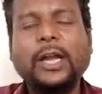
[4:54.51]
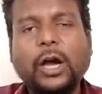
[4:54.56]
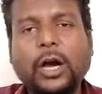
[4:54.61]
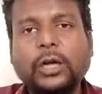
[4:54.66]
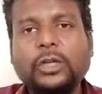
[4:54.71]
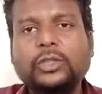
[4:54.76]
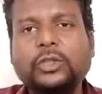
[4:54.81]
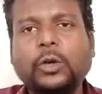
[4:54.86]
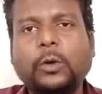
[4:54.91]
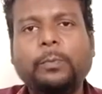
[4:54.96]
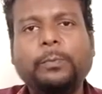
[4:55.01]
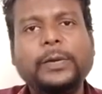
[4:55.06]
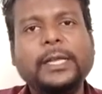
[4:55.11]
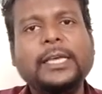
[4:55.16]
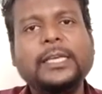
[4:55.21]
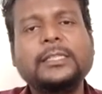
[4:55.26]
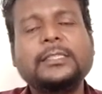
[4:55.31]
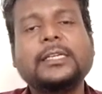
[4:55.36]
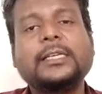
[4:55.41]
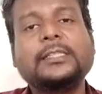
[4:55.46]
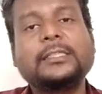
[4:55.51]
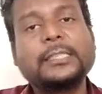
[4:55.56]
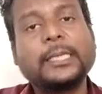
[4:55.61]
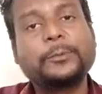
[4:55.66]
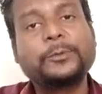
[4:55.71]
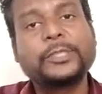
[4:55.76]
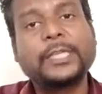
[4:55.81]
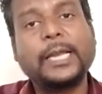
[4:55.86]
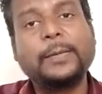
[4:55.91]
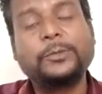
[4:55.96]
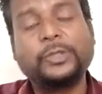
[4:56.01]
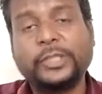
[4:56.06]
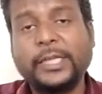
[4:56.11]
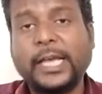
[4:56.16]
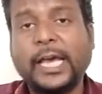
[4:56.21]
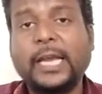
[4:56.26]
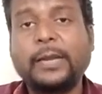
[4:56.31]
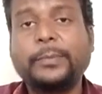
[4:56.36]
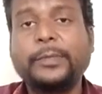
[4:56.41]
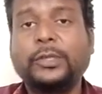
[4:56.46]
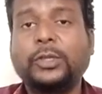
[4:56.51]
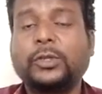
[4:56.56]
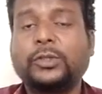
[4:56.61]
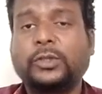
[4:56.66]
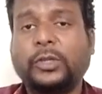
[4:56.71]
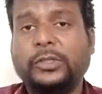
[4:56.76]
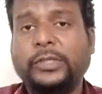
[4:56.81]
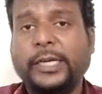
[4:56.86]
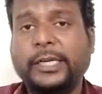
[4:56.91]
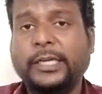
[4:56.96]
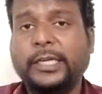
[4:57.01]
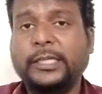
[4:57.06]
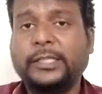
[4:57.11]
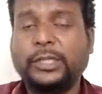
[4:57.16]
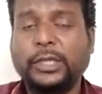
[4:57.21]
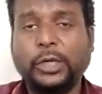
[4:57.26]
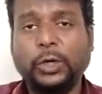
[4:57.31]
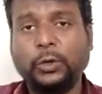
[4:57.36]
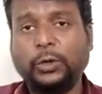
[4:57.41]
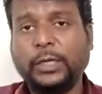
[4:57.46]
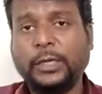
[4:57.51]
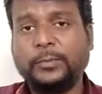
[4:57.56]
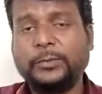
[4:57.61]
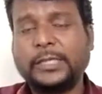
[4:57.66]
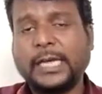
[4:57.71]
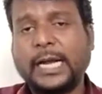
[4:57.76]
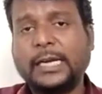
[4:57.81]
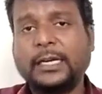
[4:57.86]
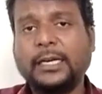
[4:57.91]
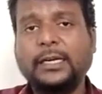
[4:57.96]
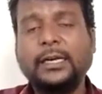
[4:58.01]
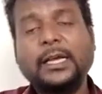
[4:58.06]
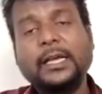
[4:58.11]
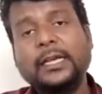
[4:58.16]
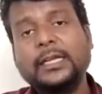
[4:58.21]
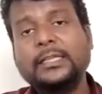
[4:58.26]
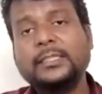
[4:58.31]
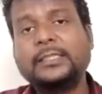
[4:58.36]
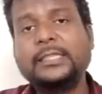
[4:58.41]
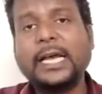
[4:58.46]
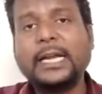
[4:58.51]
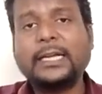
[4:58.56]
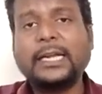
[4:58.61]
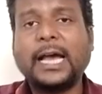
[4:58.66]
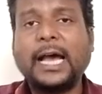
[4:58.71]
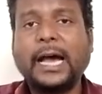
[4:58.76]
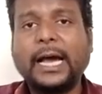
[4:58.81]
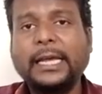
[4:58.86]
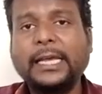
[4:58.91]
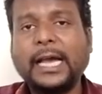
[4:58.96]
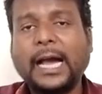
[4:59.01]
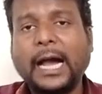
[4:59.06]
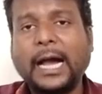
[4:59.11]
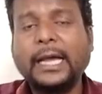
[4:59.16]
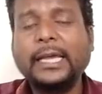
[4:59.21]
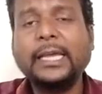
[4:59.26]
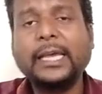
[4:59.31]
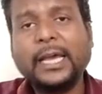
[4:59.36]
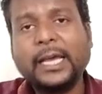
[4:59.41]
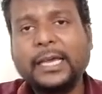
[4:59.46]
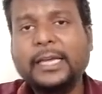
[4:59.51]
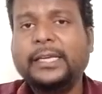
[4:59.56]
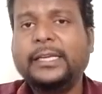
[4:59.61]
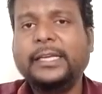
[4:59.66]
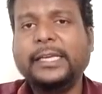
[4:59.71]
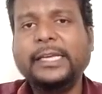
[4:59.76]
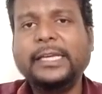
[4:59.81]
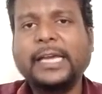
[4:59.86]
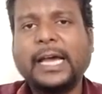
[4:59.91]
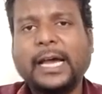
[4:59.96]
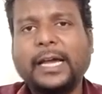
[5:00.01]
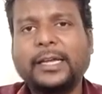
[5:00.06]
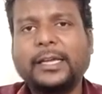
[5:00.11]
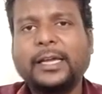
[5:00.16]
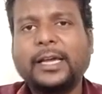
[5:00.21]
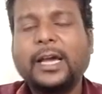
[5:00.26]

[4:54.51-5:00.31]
Also, please subscribe to Sri Aurobindo Society's YouTube channel, ZIIEI.